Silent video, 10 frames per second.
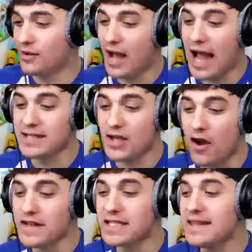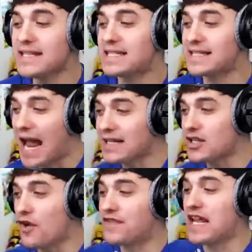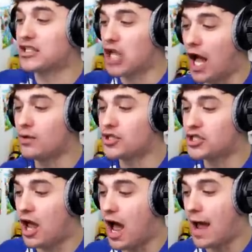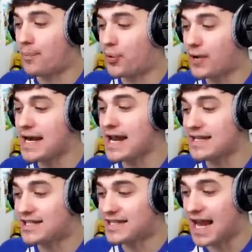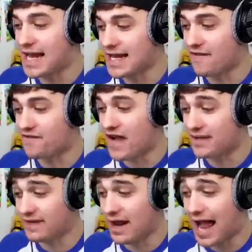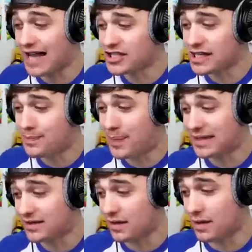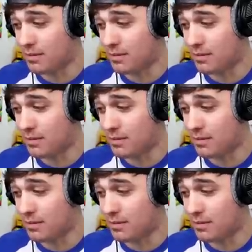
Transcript: Now guys, obviously the stats of the eternal star are pretty insane. In fact, they're actually better than the